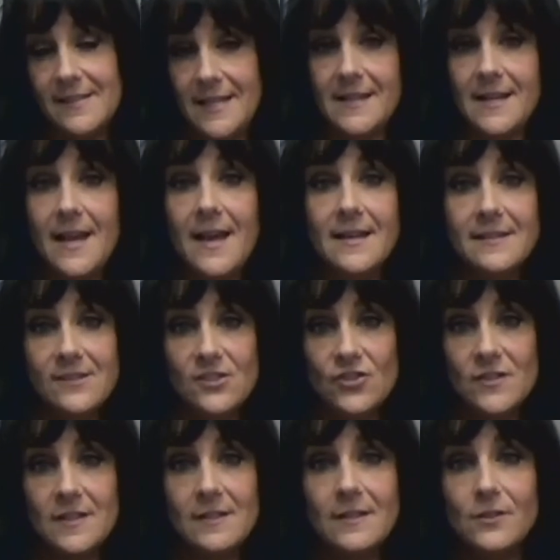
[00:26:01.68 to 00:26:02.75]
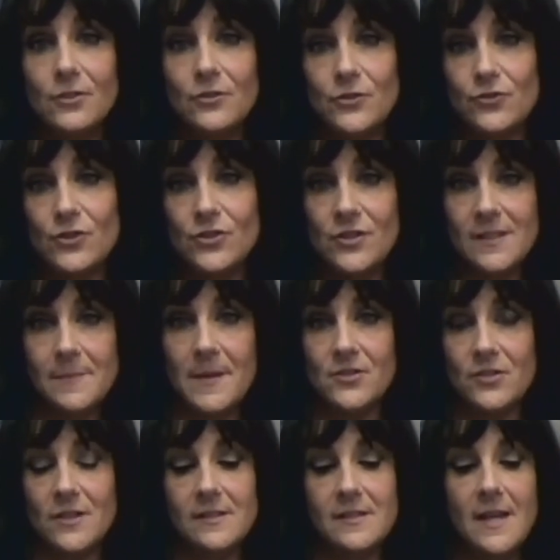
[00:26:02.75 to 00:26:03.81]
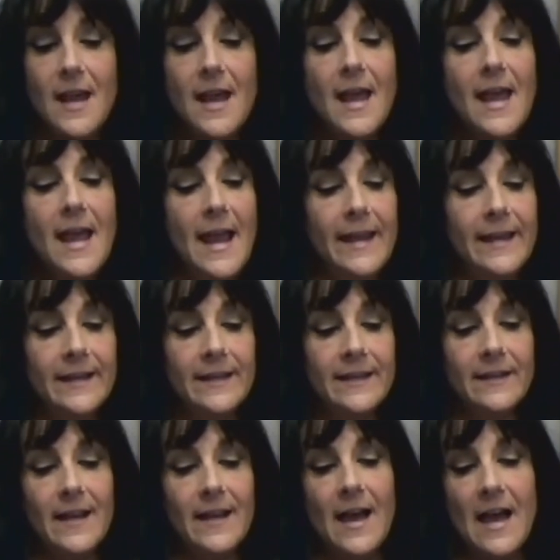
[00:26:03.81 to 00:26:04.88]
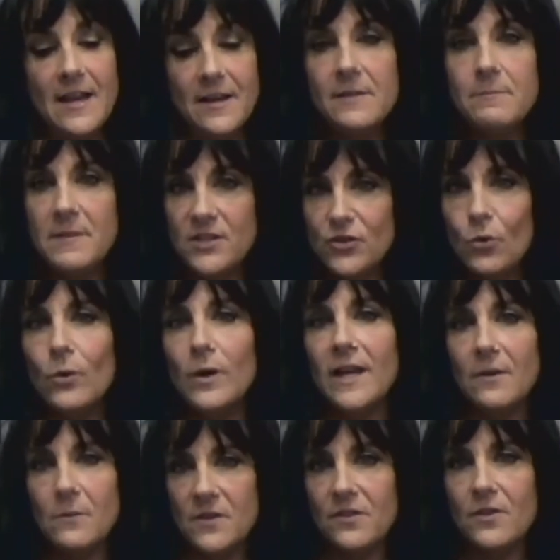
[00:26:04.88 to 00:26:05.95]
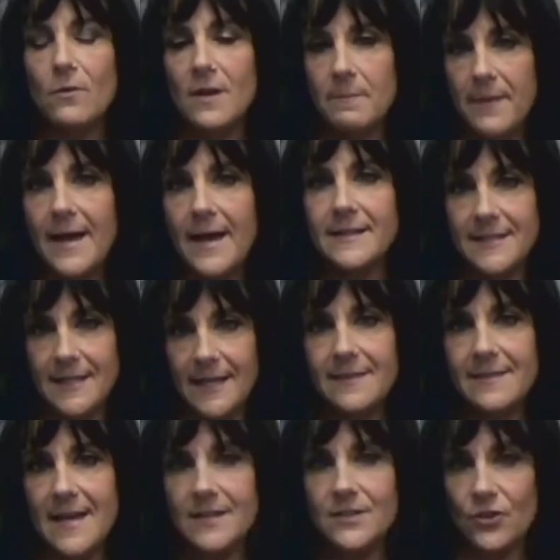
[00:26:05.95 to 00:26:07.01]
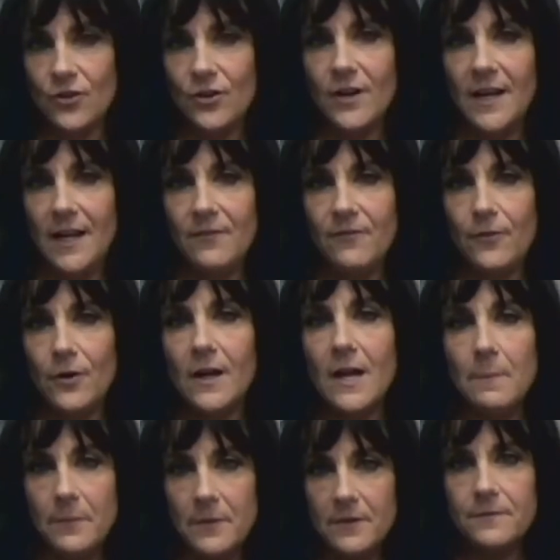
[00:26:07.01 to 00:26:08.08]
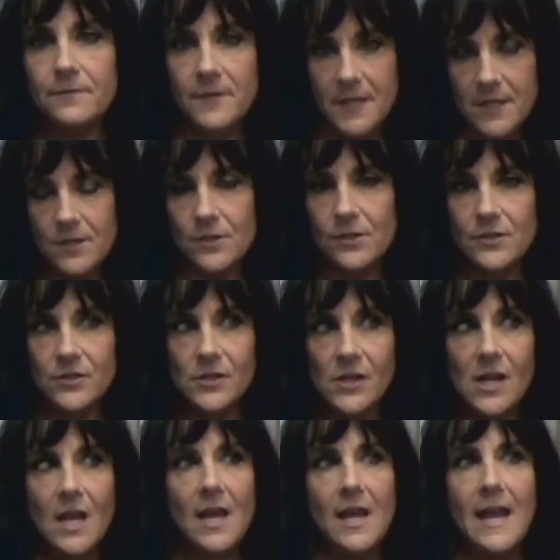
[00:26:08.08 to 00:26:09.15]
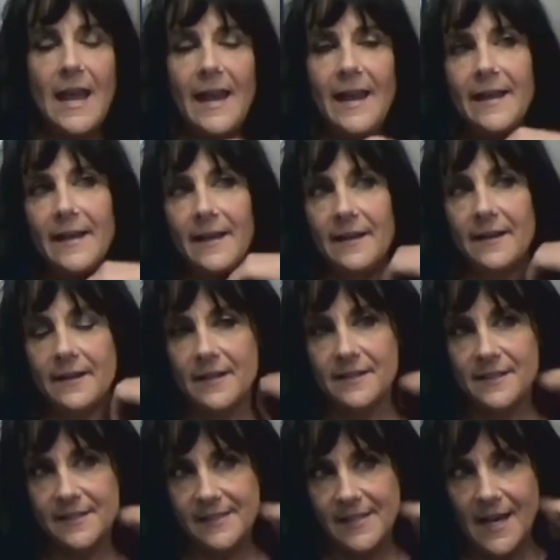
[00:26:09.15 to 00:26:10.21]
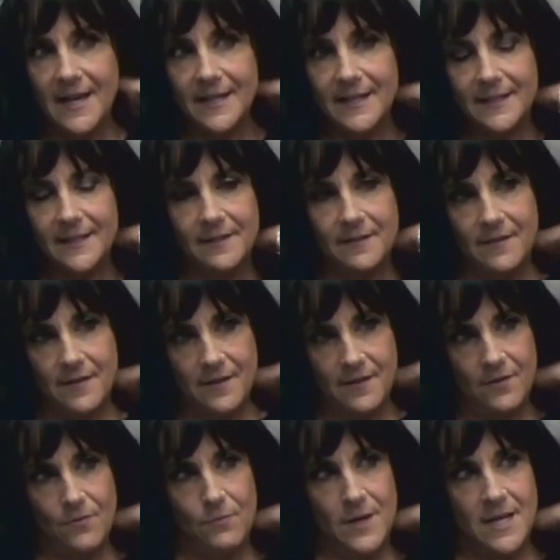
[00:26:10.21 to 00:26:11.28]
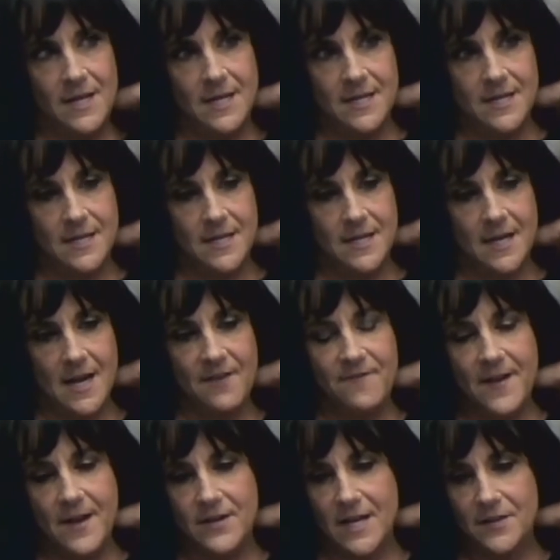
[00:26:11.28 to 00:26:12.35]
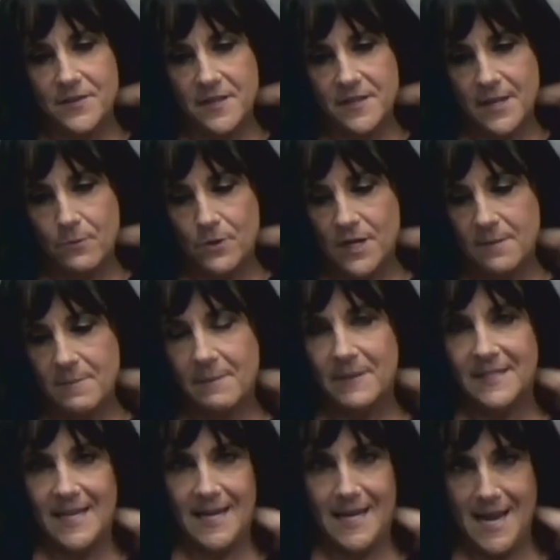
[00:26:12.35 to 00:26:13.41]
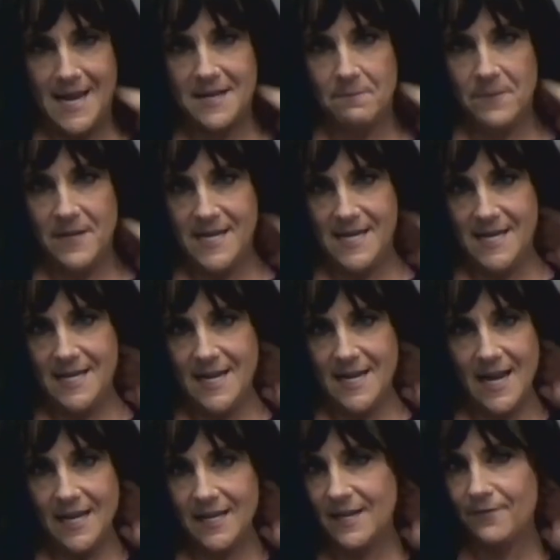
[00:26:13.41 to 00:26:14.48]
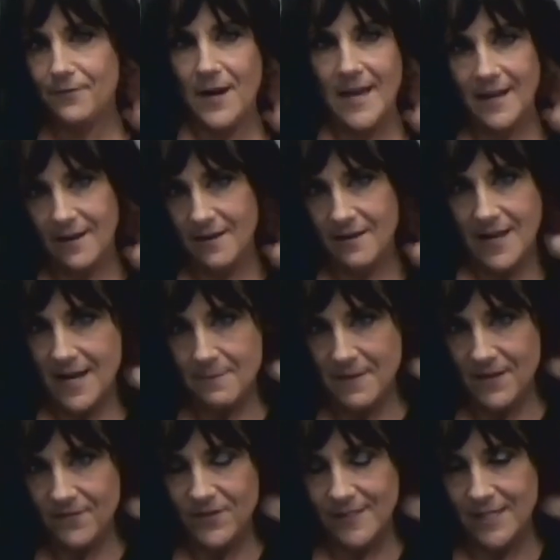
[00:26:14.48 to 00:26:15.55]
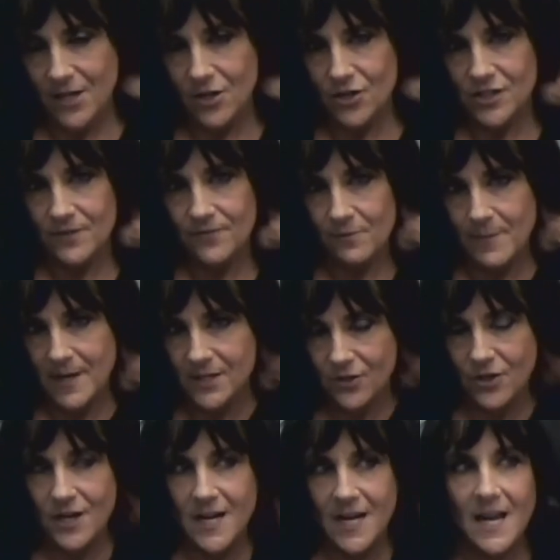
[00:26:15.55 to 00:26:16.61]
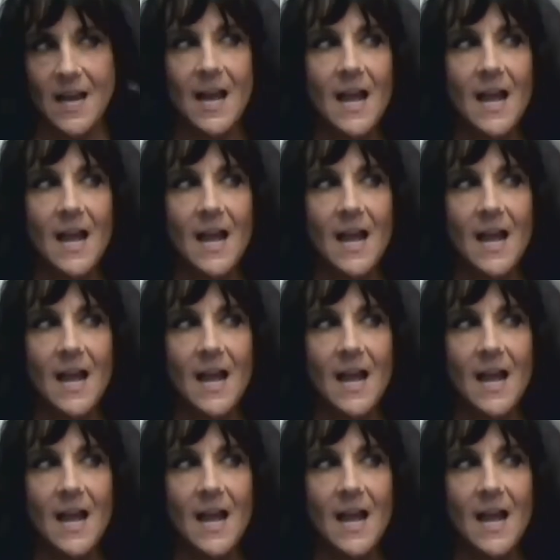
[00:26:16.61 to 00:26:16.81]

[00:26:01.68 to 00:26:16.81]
CNS. She's a clinical nutrition specialist. And I had been toying with going back to get that degree for a couple of years, and decided when I found out that they were going to make me take A&P. I had never had anatomy and physiology for my degree.